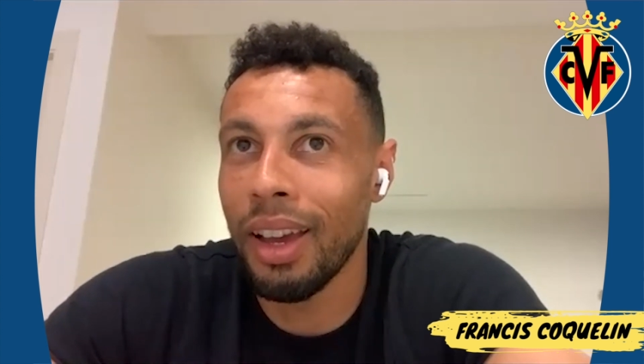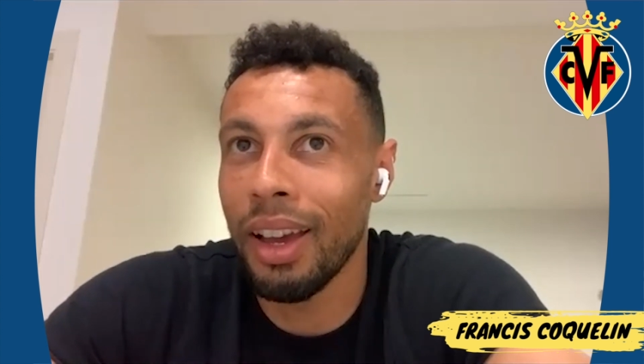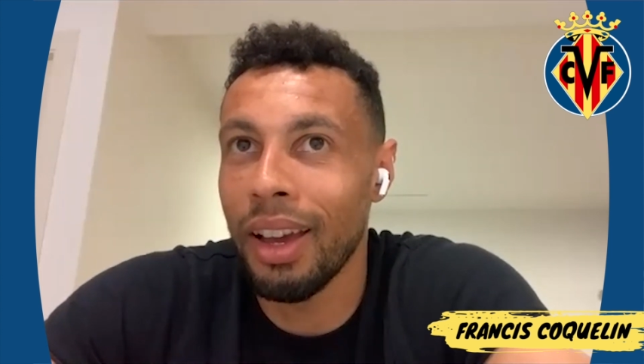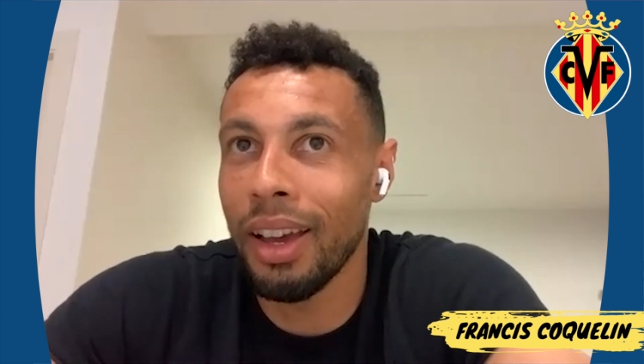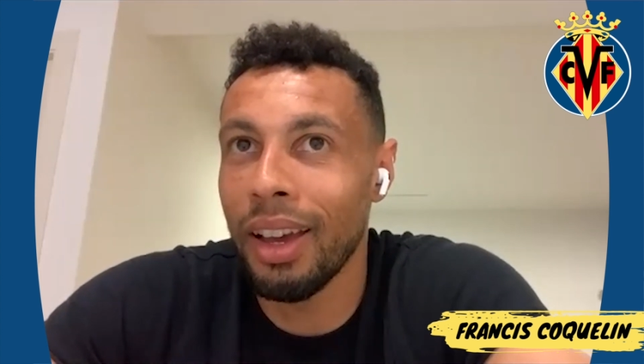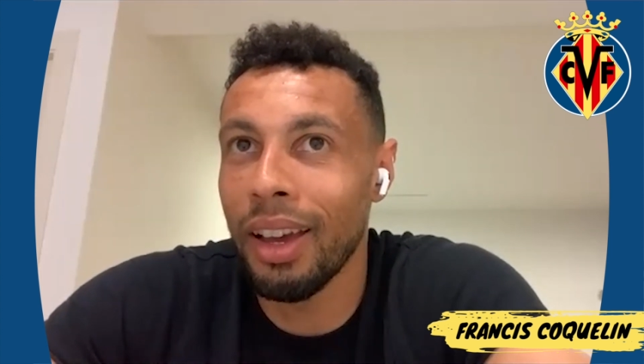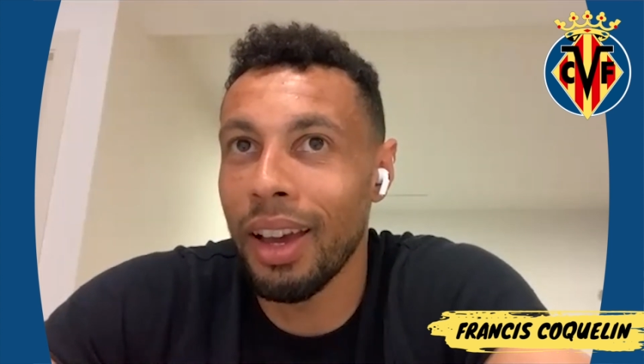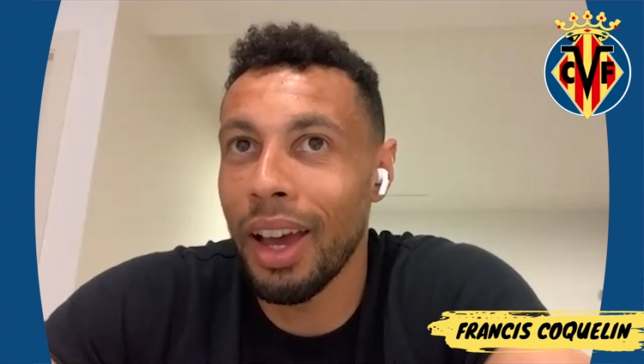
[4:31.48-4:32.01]

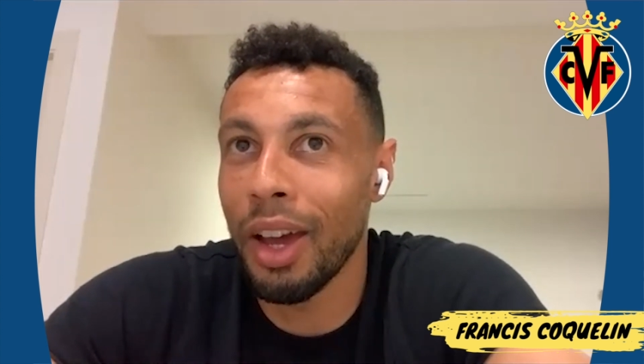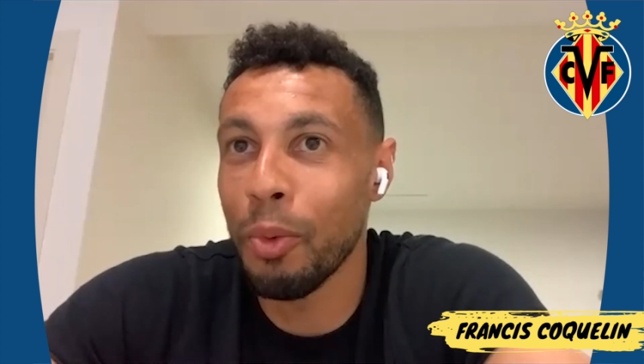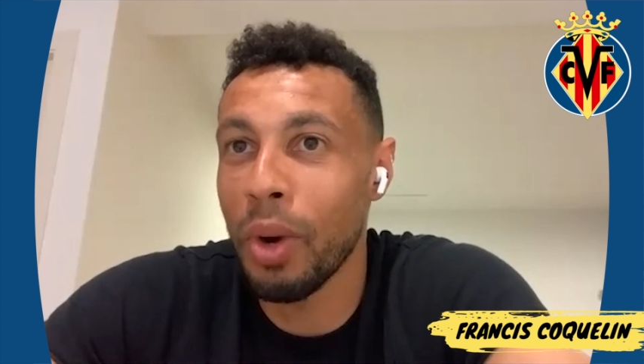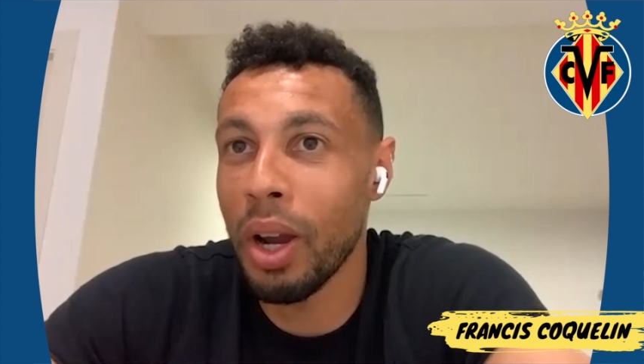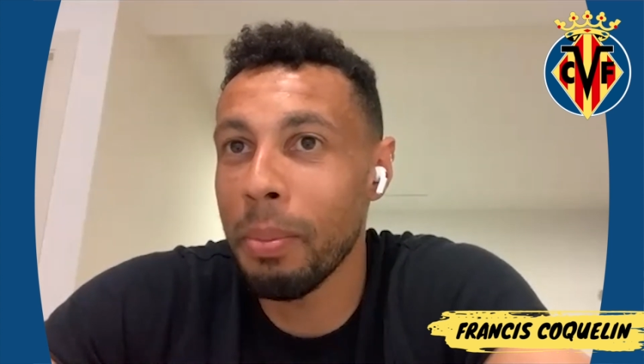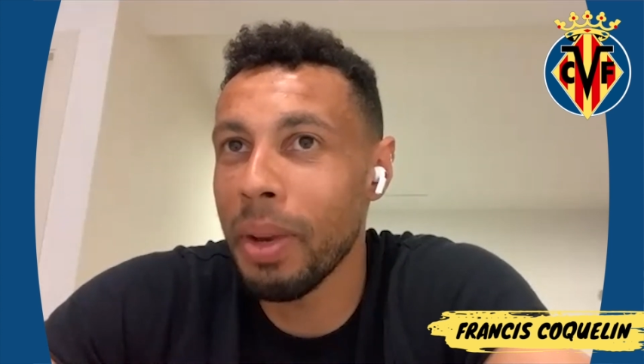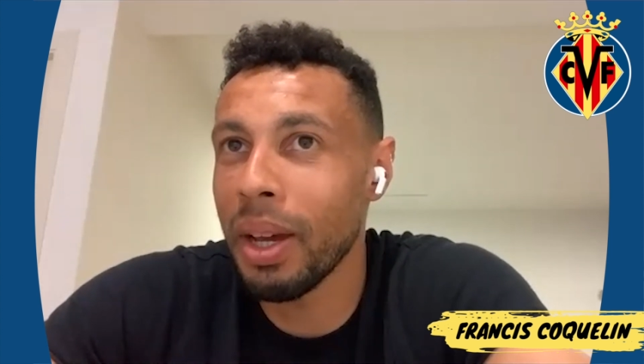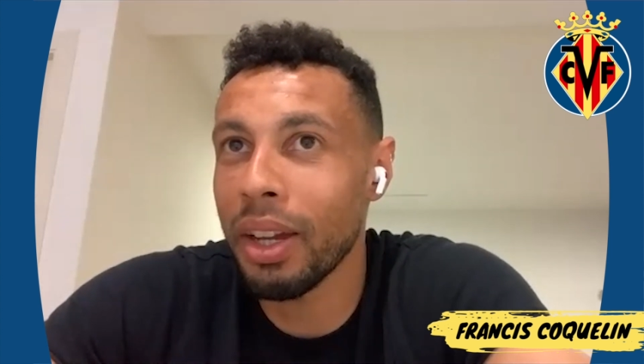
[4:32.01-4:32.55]
At
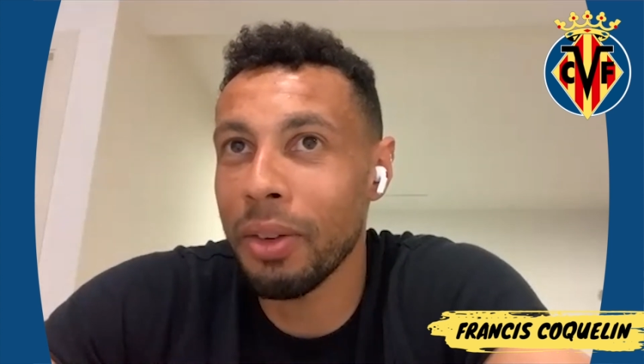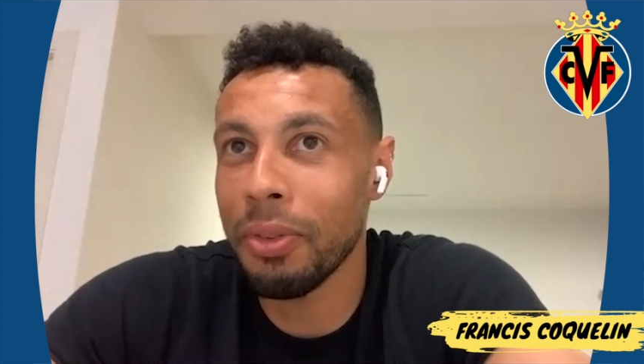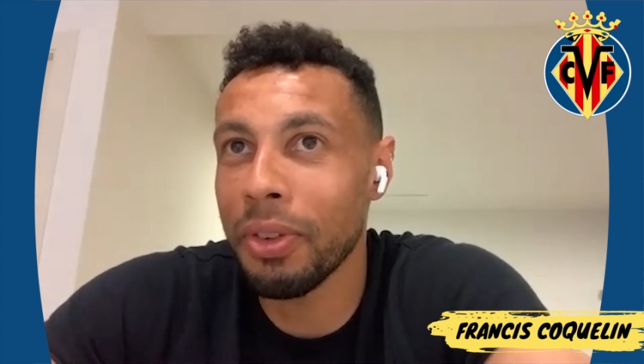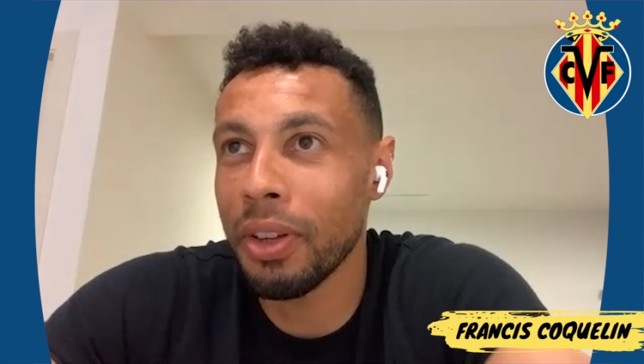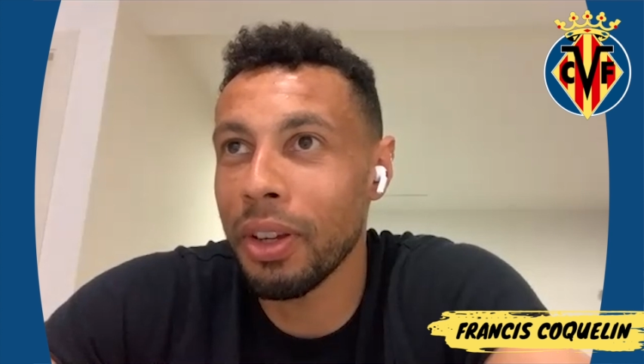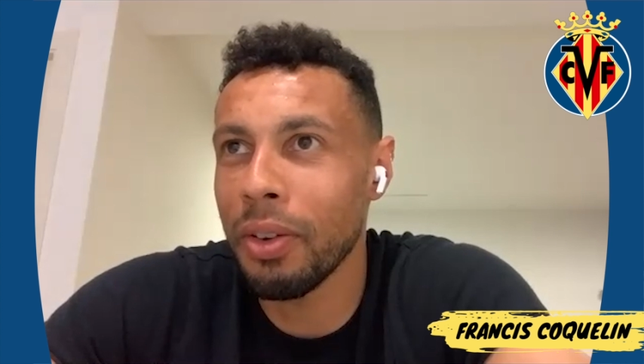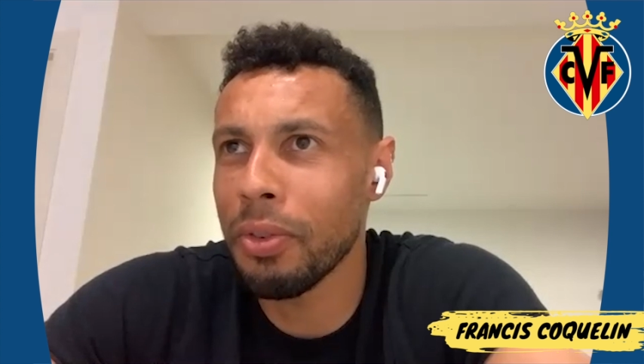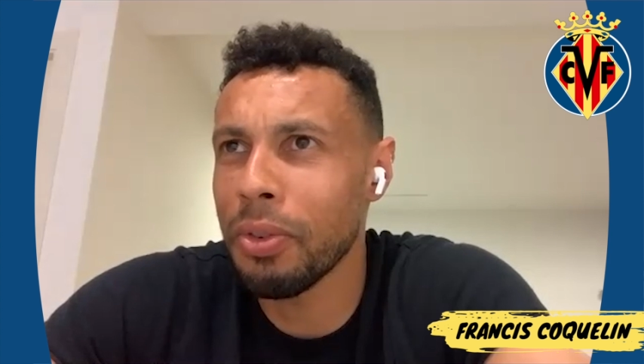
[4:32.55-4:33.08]
right back, I
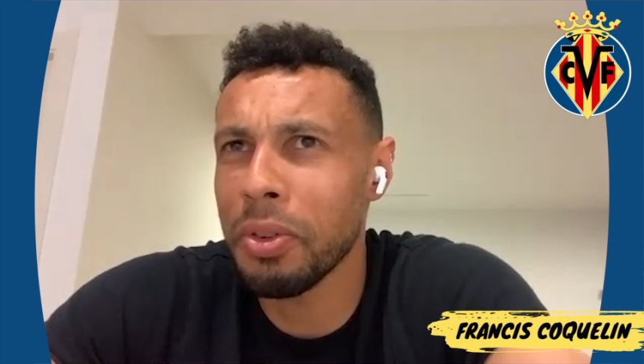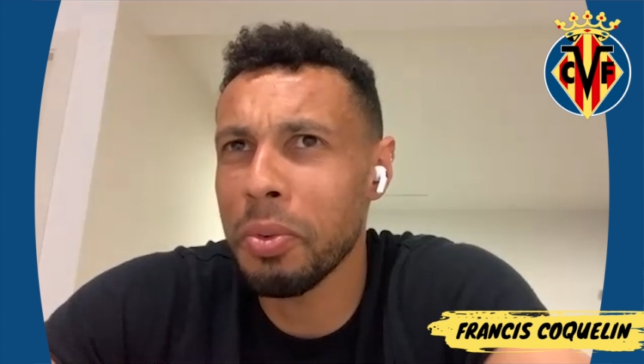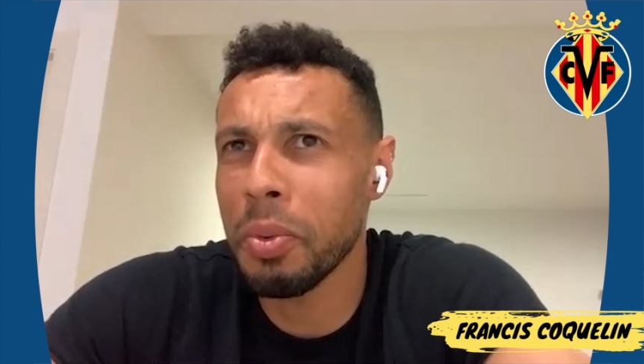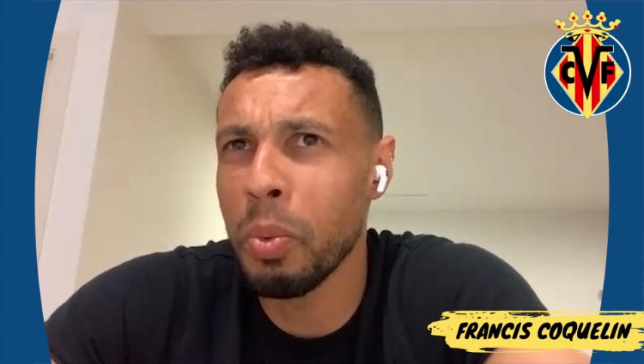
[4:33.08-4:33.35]
think we